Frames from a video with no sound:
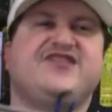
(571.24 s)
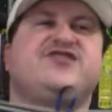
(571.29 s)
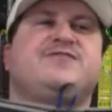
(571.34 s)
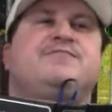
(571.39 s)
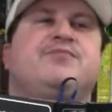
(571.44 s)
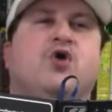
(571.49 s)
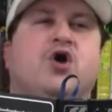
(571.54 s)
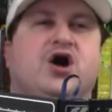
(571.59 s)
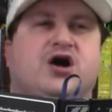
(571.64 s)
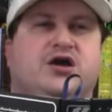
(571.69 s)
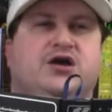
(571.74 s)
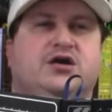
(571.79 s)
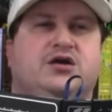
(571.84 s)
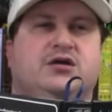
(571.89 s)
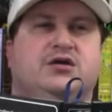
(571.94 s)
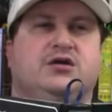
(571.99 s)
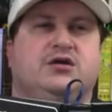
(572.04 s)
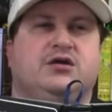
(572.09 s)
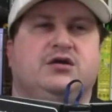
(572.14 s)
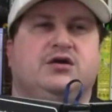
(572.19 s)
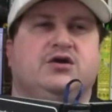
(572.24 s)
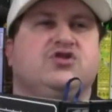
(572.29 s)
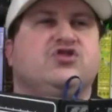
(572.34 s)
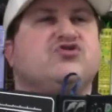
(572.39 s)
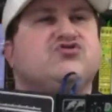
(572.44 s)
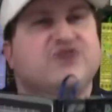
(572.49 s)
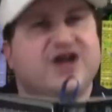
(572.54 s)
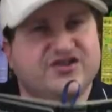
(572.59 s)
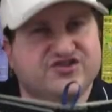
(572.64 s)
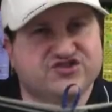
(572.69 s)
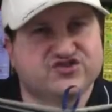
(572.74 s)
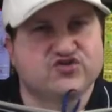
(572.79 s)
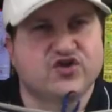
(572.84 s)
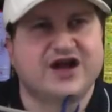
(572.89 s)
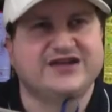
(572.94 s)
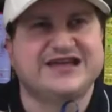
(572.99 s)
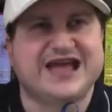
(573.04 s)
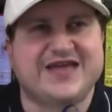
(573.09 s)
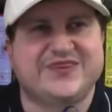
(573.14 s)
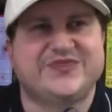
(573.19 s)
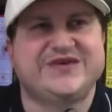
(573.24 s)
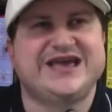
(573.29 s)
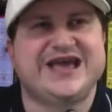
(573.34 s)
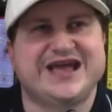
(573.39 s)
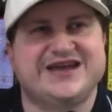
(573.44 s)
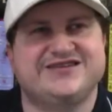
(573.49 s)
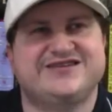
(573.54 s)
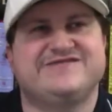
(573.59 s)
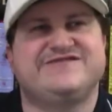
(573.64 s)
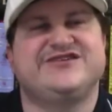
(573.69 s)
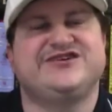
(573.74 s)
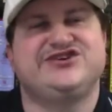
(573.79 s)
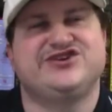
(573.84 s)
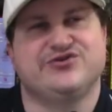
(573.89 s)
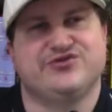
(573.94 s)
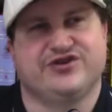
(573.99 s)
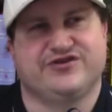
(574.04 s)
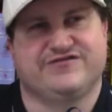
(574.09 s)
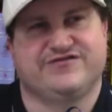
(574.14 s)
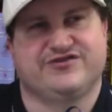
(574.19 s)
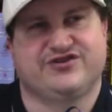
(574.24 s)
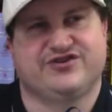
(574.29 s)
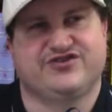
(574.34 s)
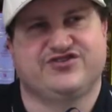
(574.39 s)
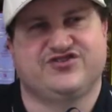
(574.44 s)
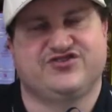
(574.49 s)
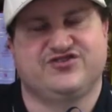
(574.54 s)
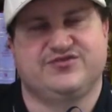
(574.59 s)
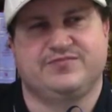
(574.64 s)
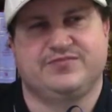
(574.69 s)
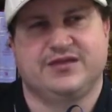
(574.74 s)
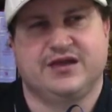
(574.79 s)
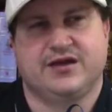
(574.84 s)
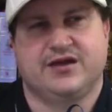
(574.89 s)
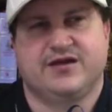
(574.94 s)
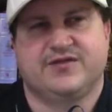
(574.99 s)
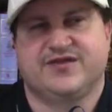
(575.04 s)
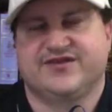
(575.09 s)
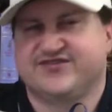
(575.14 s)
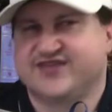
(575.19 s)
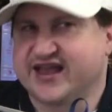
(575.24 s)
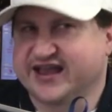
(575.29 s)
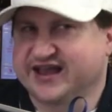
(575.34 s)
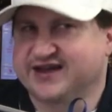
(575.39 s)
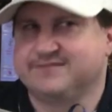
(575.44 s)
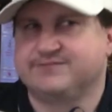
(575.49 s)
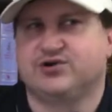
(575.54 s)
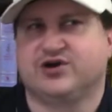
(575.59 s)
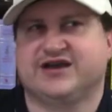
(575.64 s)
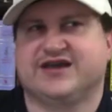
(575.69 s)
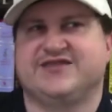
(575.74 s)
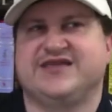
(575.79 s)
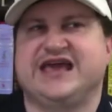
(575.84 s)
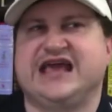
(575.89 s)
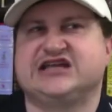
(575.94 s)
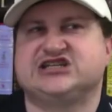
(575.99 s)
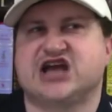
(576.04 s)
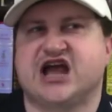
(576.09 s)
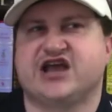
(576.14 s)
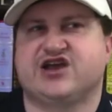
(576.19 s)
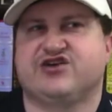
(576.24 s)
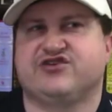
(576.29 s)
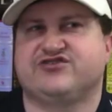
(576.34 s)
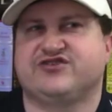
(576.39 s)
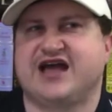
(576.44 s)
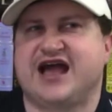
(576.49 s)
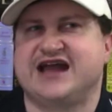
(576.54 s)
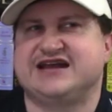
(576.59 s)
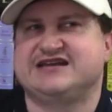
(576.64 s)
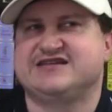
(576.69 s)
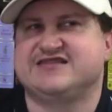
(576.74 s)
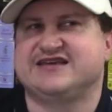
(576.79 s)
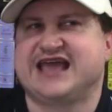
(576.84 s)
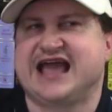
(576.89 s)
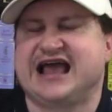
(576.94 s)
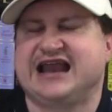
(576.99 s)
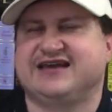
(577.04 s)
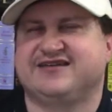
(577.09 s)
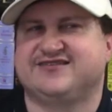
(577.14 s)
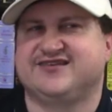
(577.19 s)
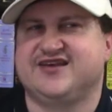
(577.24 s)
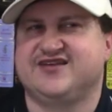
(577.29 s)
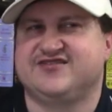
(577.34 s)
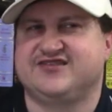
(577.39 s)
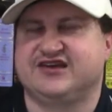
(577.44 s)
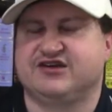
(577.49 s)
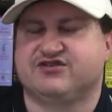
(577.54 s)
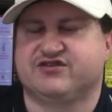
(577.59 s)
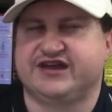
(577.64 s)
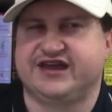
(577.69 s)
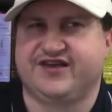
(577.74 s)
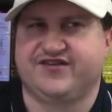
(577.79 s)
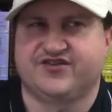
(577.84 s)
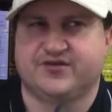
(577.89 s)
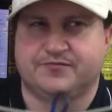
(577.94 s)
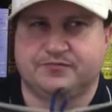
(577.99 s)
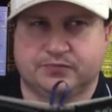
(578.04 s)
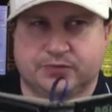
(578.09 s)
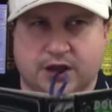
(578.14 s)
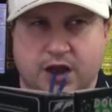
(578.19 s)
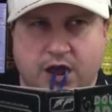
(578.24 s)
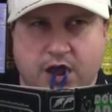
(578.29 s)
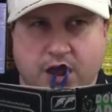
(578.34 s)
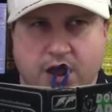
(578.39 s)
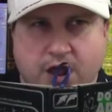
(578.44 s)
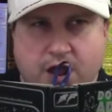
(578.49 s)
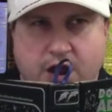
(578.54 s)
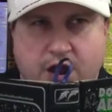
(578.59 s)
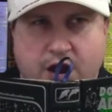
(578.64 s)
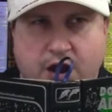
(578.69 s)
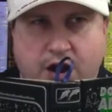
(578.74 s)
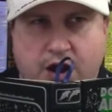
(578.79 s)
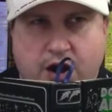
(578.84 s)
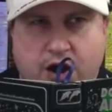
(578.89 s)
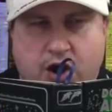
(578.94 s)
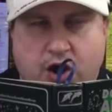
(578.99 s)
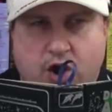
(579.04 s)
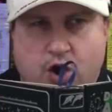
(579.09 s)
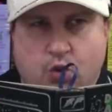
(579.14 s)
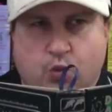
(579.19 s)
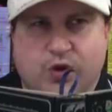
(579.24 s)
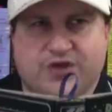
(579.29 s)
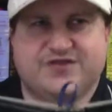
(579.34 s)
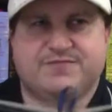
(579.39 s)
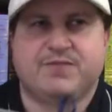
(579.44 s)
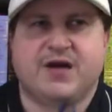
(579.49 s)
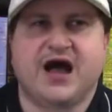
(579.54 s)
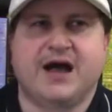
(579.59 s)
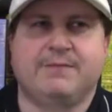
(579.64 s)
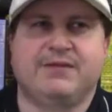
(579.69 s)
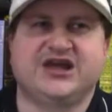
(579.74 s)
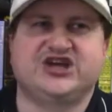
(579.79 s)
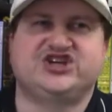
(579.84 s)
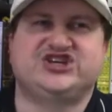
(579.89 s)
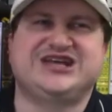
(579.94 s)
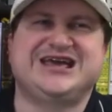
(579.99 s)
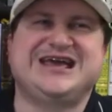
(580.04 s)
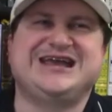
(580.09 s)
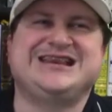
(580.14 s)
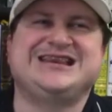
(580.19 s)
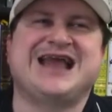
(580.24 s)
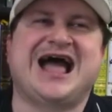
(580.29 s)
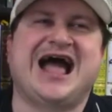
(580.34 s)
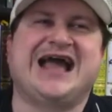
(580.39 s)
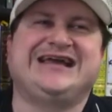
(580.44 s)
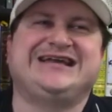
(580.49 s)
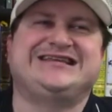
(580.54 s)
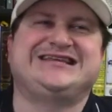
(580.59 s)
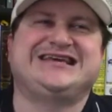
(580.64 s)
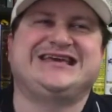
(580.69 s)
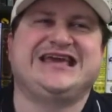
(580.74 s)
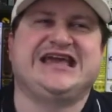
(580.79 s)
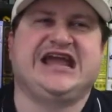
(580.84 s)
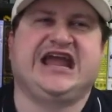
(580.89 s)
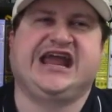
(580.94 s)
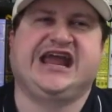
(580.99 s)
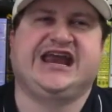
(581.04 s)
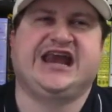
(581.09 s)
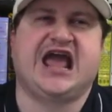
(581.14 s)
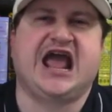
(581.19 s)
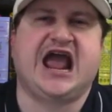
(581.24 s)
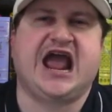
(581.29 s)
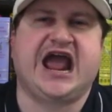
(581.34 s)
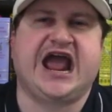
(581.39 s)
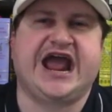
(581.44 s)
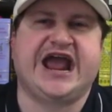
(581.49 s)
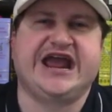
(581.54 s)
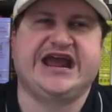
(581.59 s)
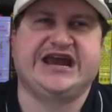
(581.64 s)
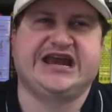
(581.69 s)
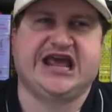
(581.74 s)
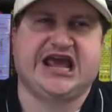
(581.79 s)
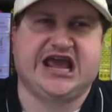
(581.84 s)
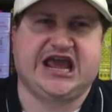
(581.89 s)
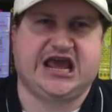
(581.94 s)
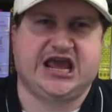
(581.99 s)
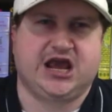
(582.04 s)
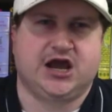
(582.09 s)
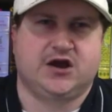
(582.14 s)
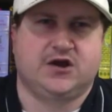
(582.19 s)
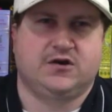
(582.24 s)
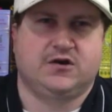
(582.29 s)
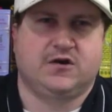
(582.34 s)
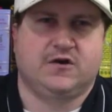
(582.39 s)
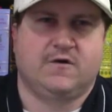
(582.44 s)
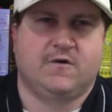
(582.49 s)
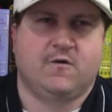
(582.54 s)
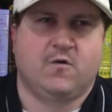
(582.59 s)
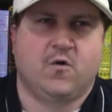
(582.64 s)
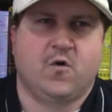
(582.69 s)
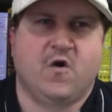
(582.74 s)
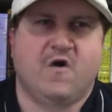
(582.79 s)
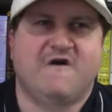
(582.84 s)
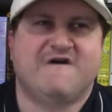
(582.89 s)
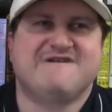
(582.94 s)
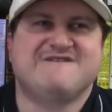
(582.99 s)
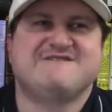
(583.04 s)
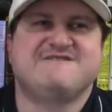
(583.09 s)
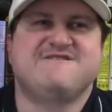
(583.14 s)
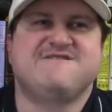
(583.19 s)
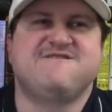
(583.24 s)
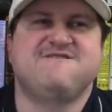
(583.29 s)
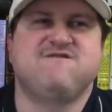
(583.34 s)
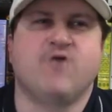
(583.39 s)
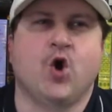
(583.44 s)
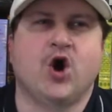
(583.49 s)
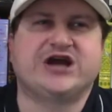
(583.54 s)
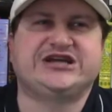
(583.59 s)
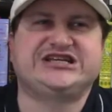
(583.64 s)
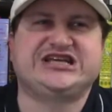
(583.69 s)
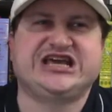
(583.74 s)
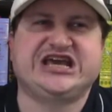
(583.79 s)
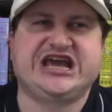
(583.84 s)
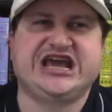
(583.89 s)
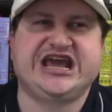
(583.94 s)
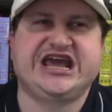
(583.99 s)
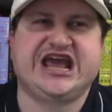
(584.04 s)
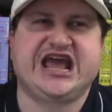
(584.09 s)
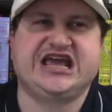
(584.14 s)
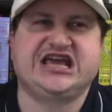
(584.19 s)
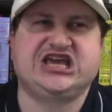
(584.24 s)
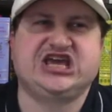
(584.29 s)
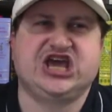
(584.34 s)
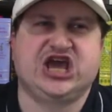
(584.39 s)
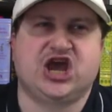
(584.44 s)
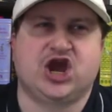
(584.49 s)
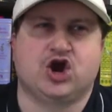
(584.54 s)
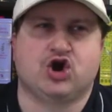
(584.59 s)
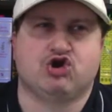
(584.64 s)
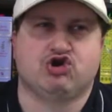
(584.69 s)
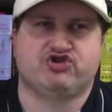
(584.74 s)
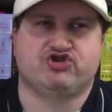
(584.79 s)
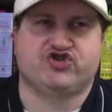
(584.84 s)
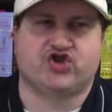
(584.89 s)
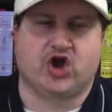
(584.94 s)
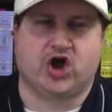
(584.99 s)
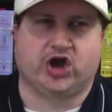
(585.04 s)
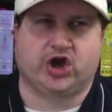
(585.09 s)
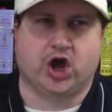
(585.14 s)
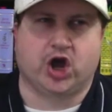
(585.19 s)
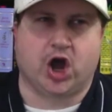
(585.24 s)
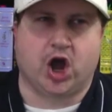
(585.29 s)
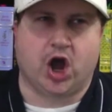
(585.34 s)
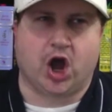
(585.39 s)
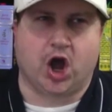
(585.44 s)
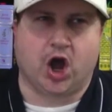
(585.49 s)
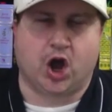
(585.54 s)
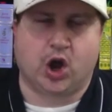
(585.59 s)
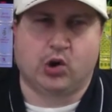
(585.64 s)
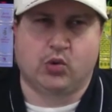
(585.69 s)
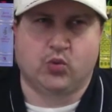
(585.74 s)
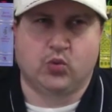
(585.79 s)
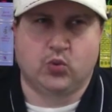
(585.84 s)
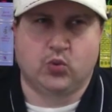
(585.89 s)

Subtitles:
book, The Restaurant at the End of the Universe, the second book in the Hitchhiker's Guide to the Galaxy series, was published in 1980, 40 years ago.